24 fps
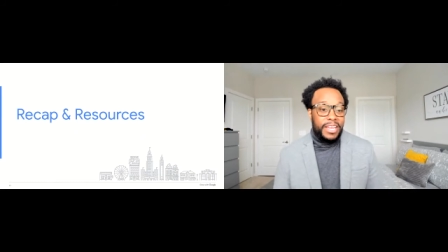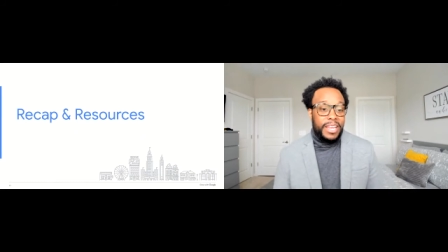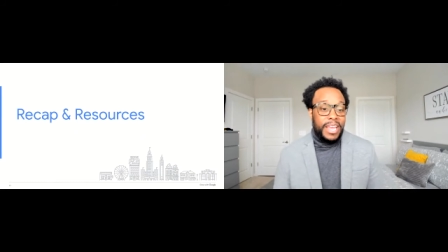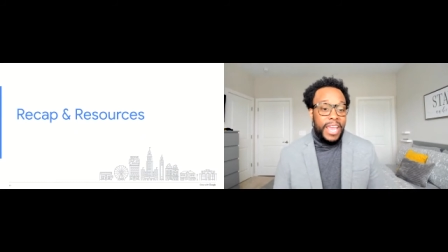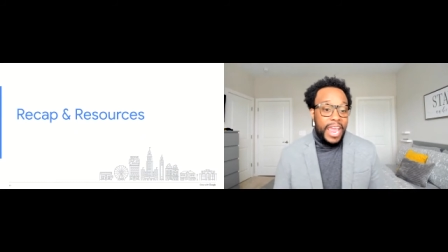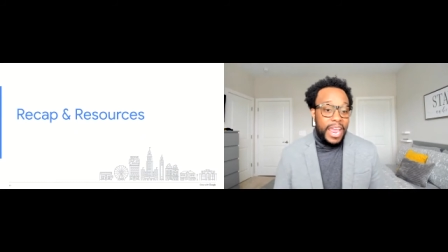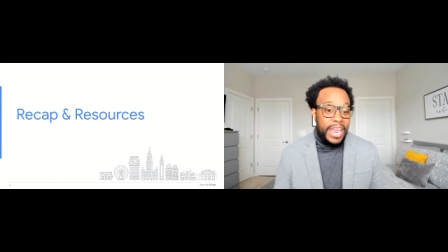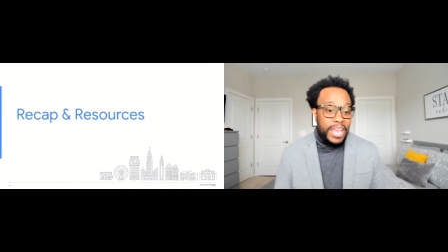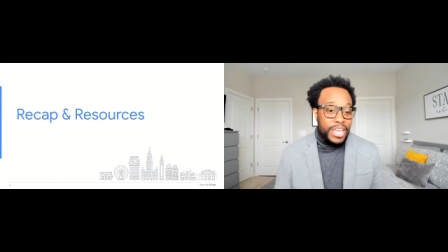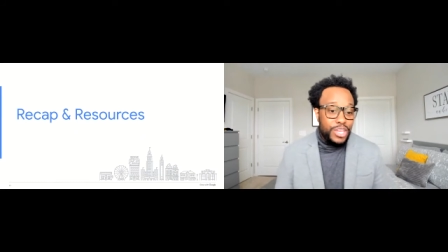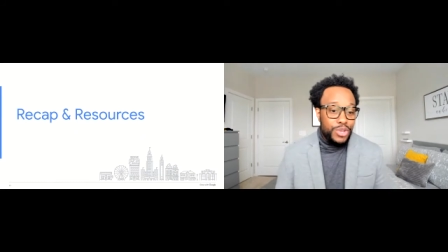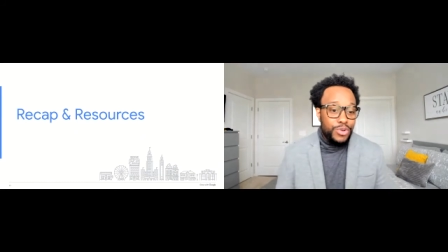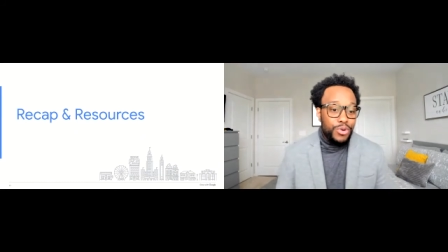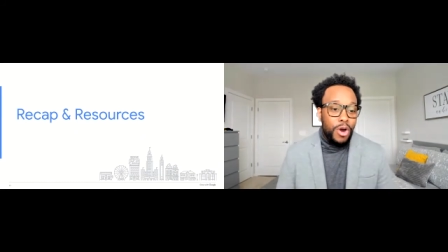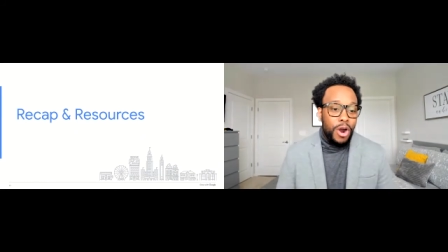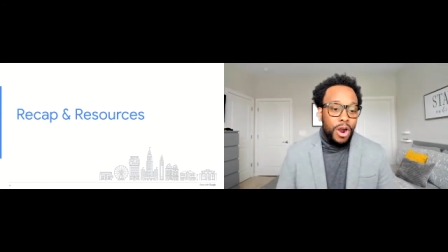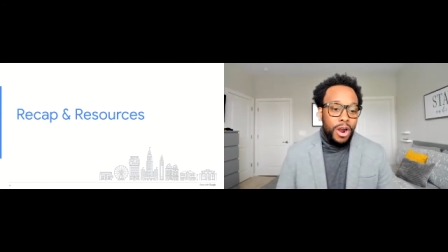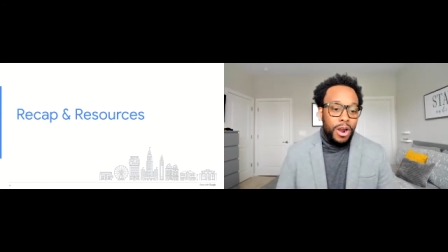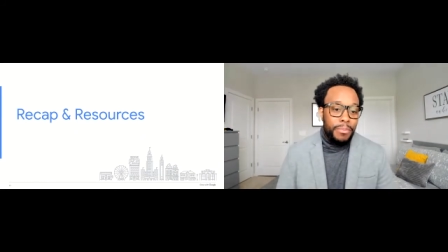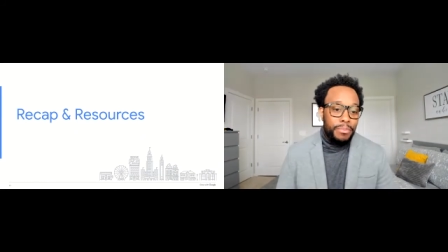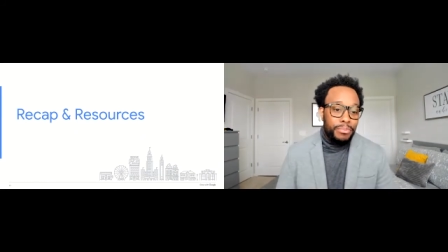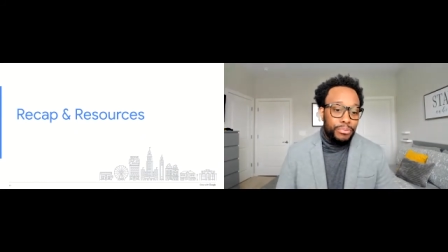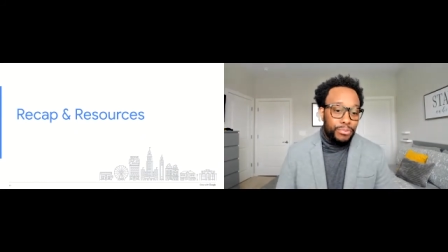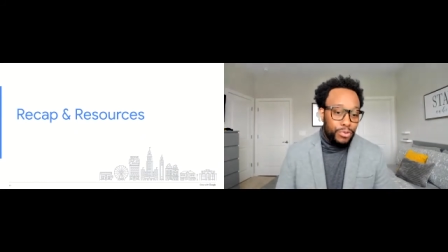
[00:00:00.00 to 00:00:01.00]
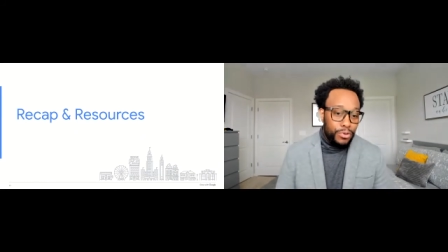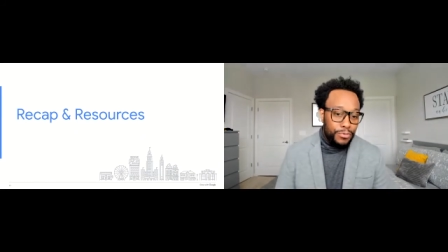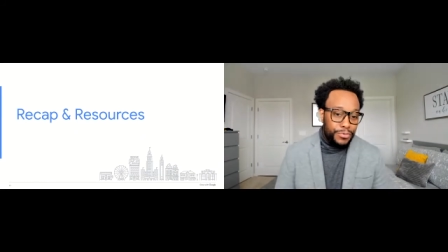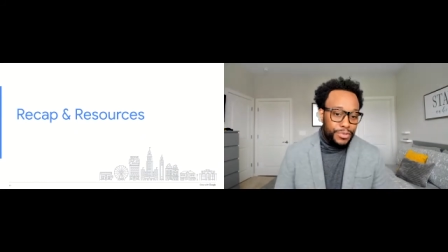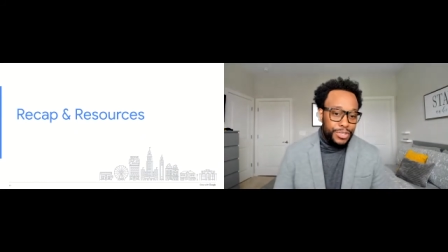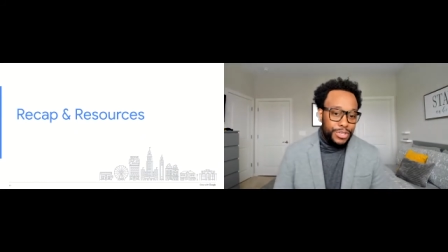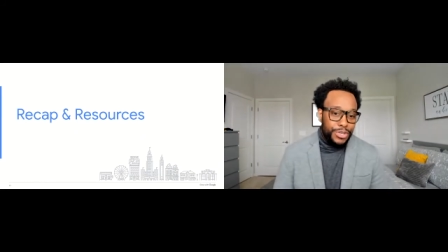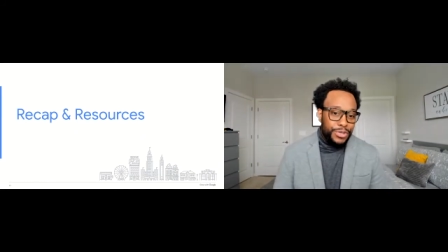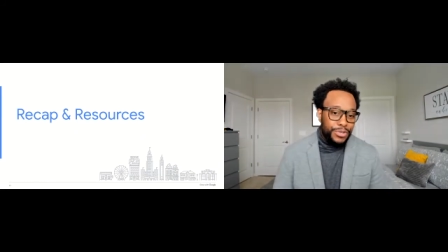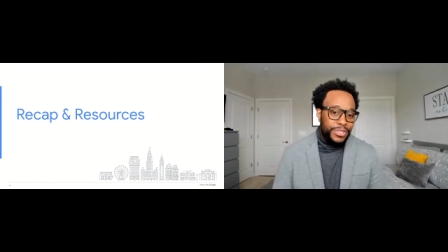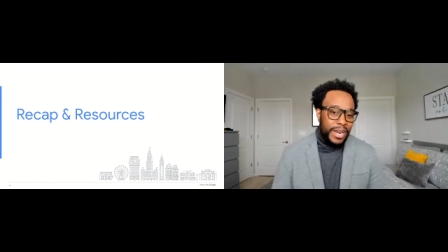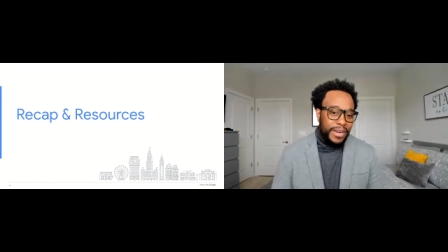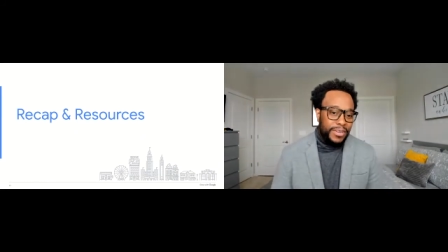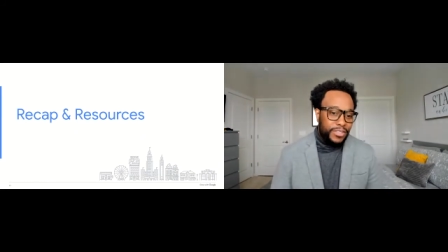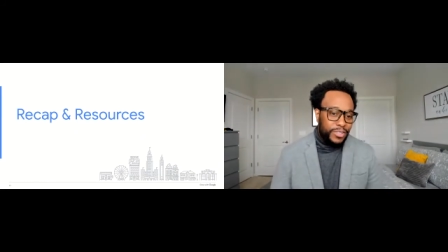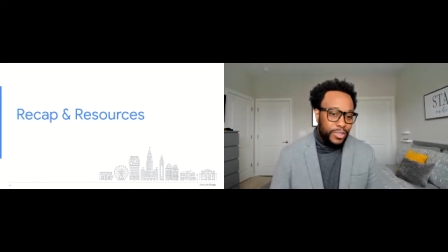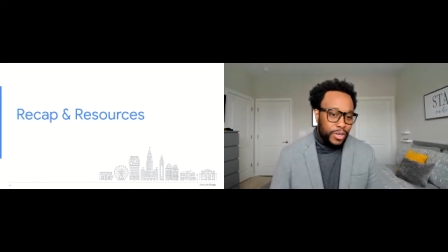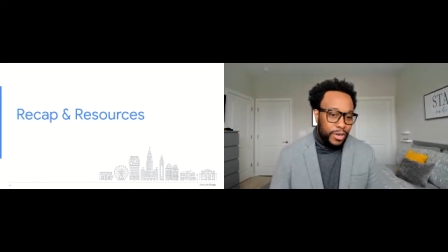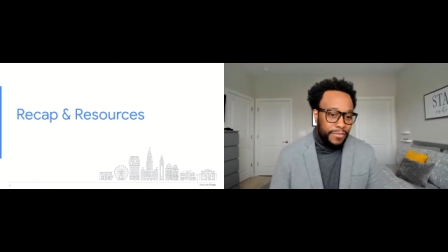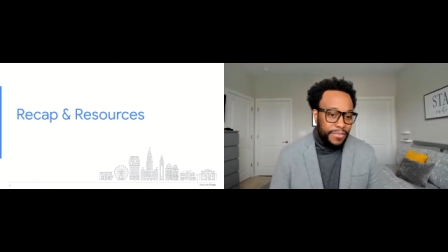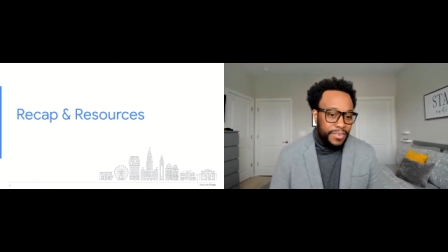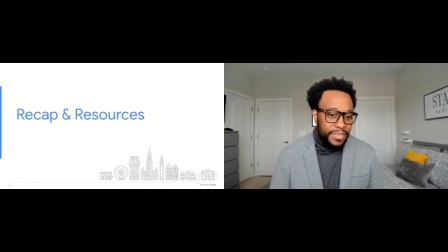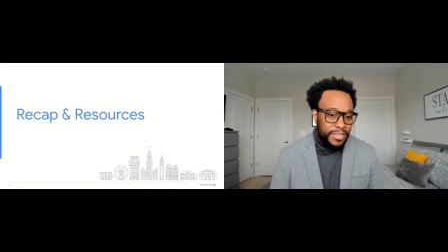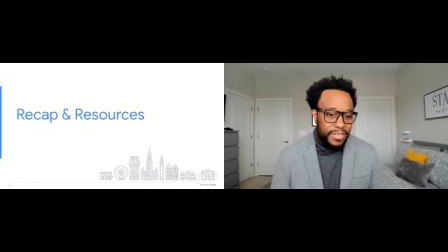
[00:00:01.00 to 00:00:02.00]
hey, you are approved to use our
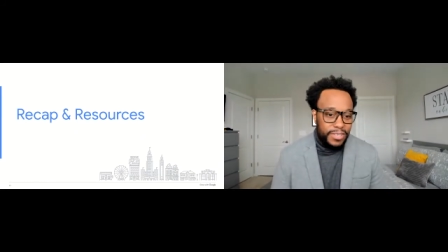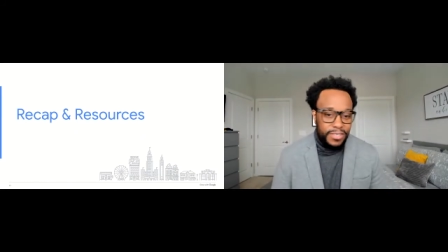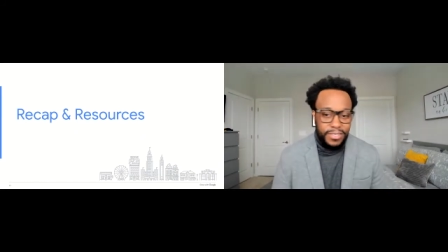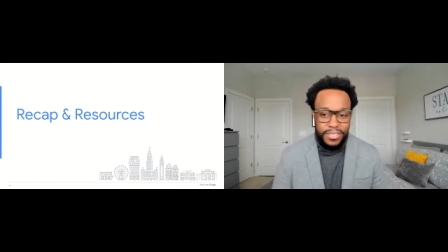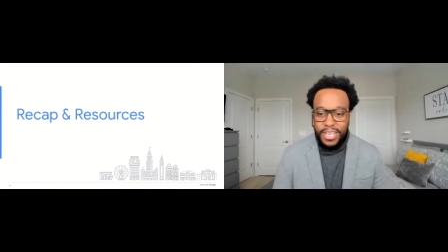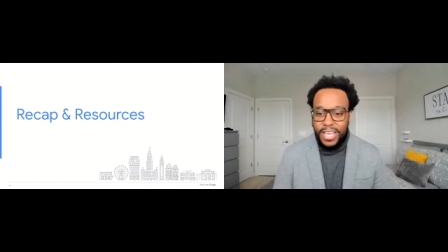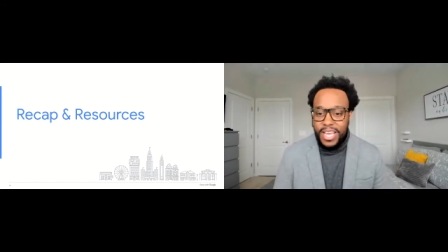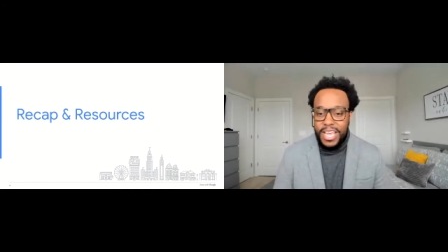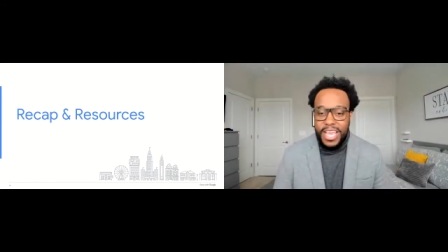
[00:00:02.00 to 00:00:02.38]
services,